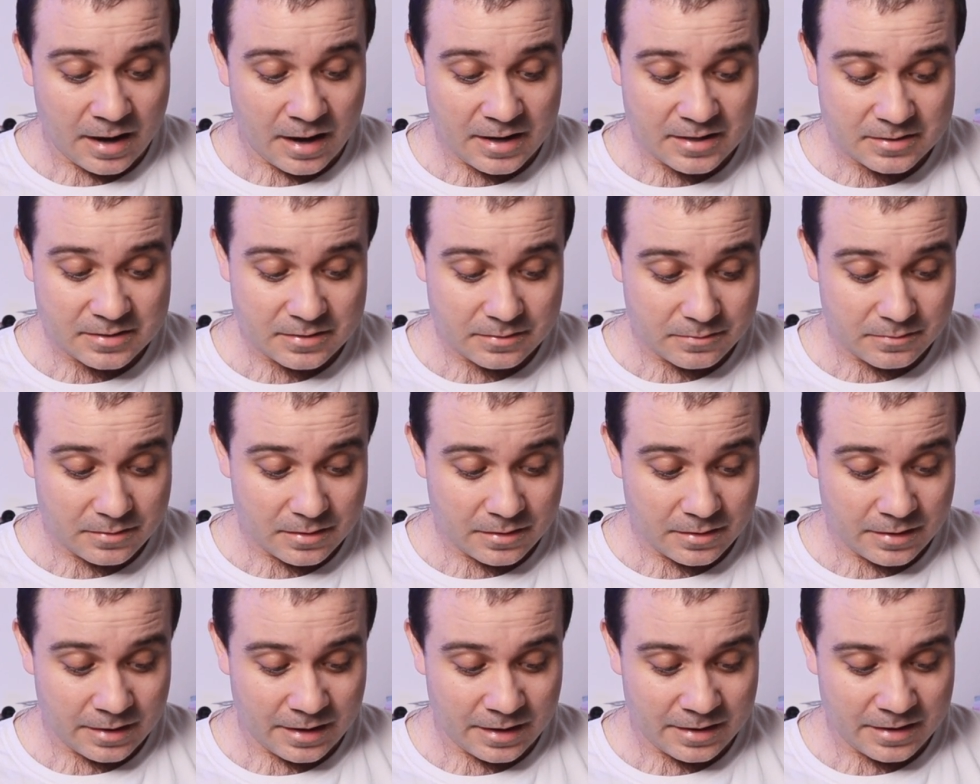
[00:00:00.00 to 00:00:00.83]
eyes,
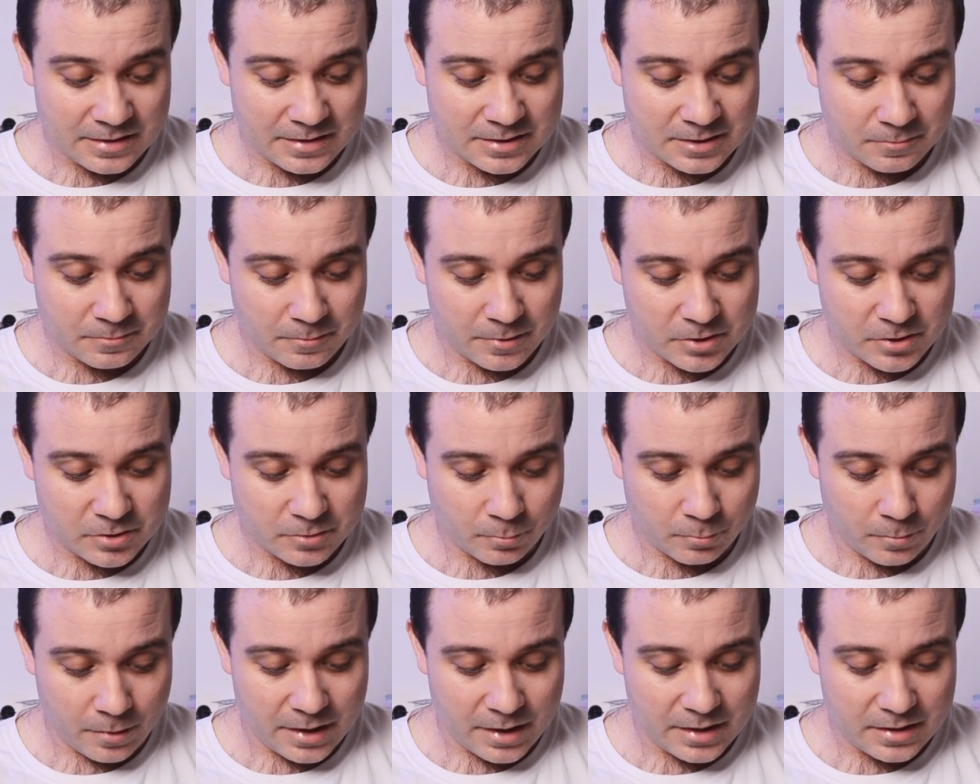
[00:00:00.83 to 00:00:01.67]
and a
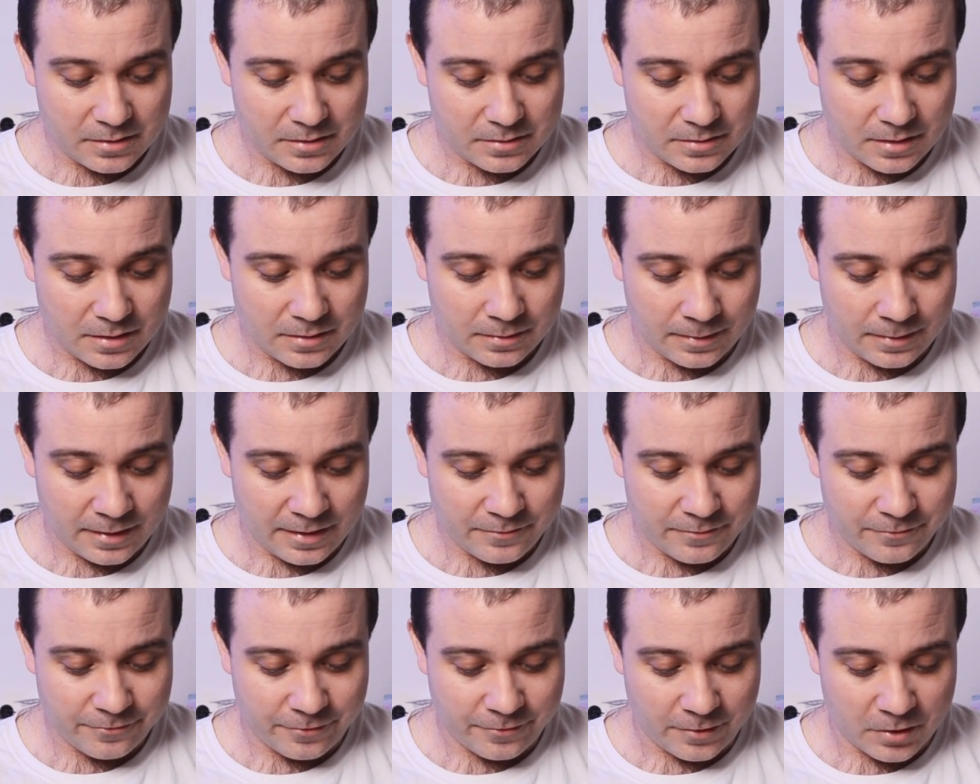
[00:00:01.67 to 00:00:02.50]
switch right
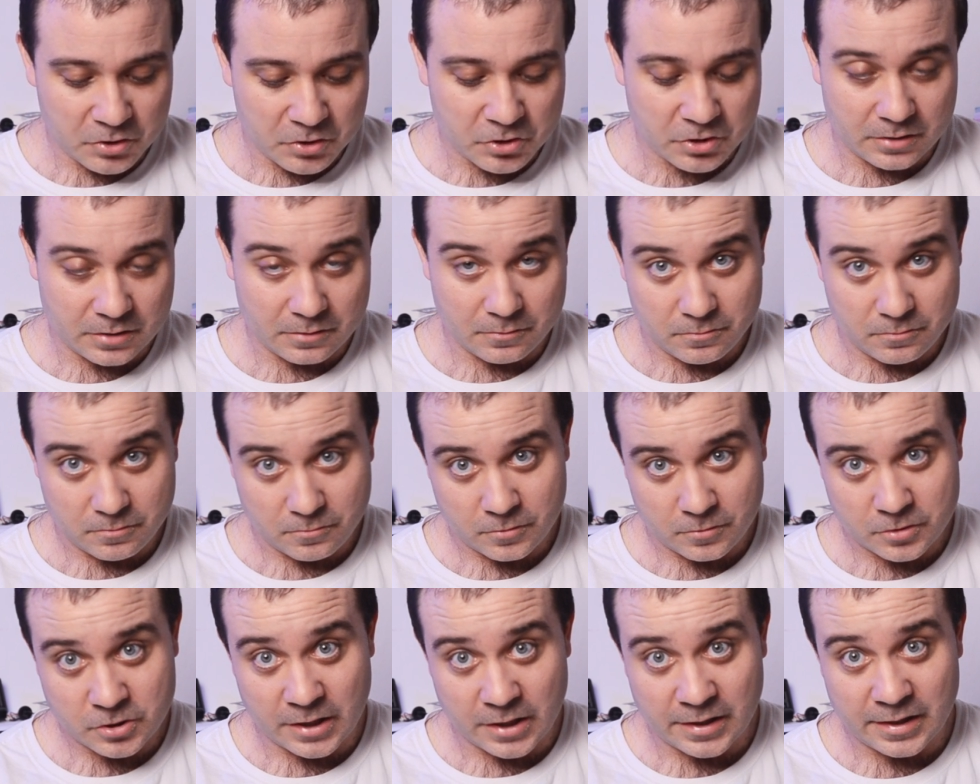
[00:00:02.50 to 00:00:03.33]
left function,
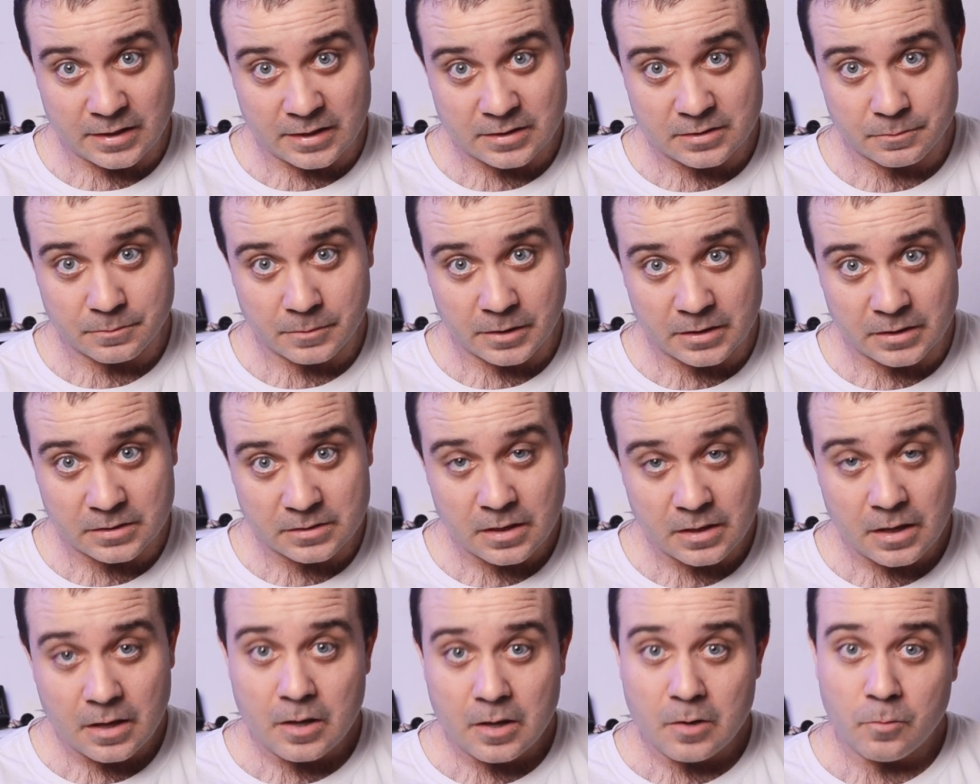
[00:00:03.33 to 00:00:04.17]
which I guess
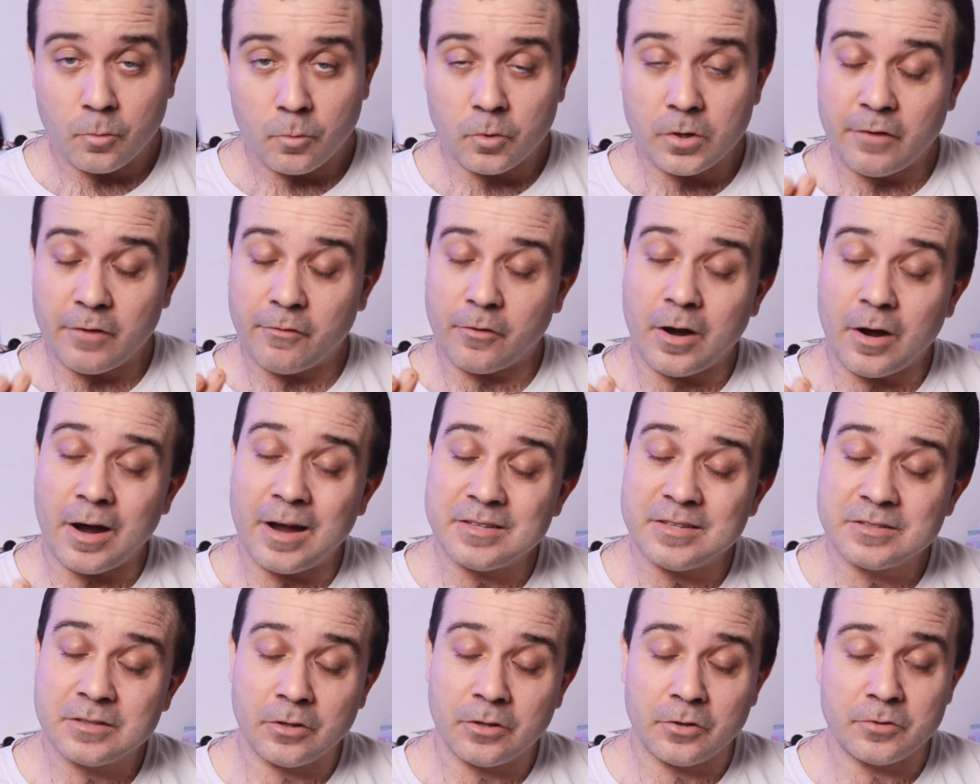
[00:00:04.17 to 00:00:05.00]
means whatever
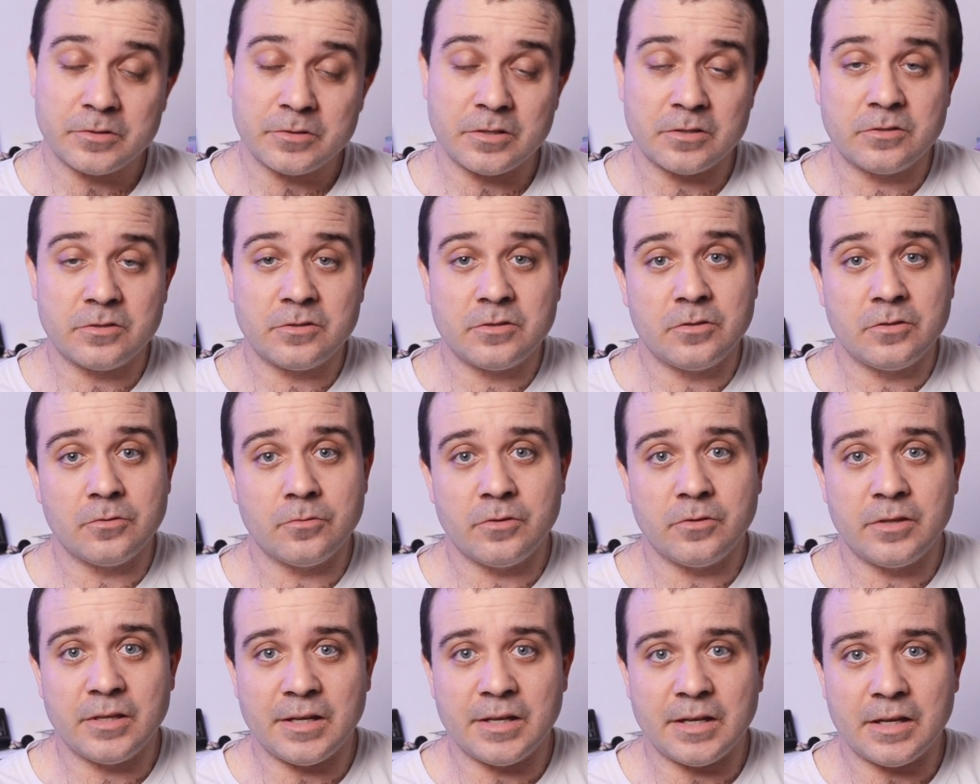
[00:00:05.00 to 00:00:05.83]
eye is closest
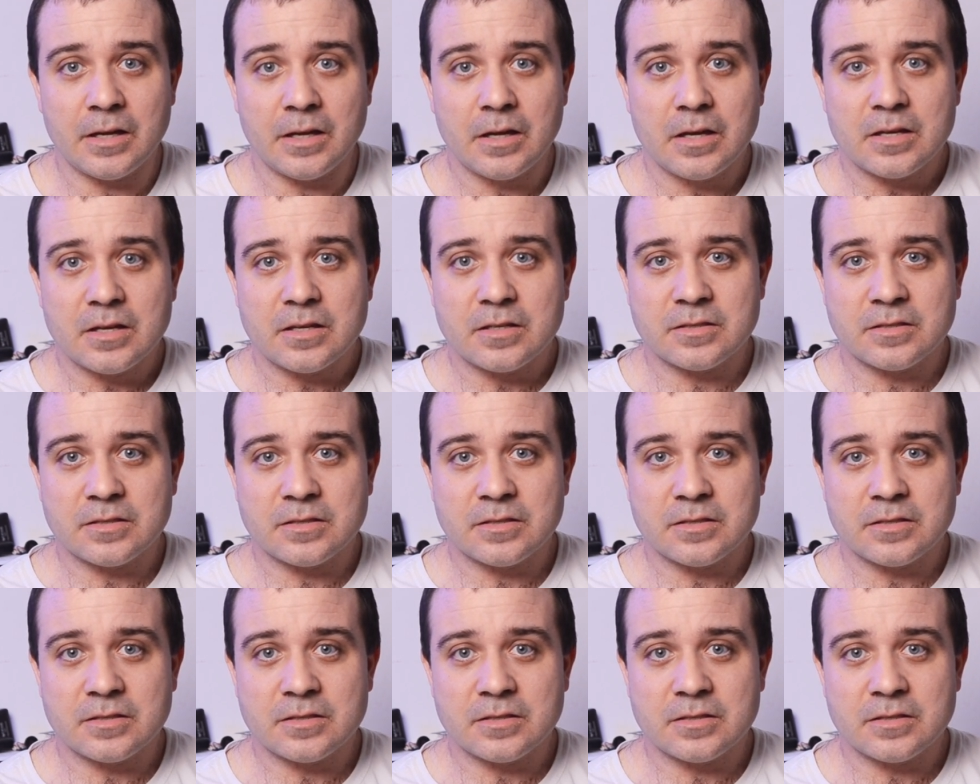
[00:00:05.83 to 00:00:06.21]
to the,